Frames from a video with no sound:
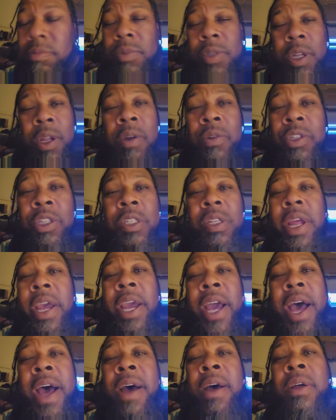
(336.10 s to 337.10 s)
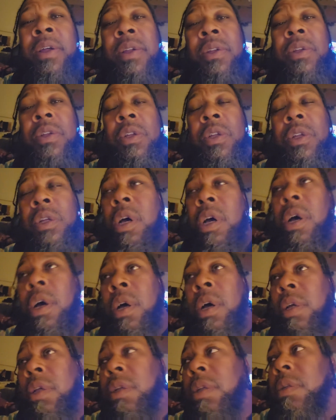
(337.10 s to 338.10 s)
you know, just like how
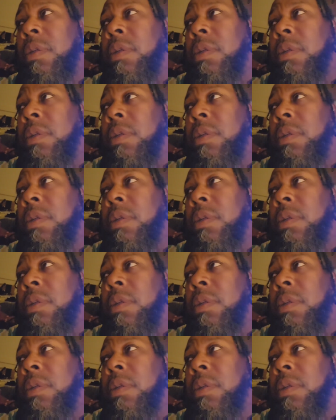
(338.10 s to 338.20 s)
the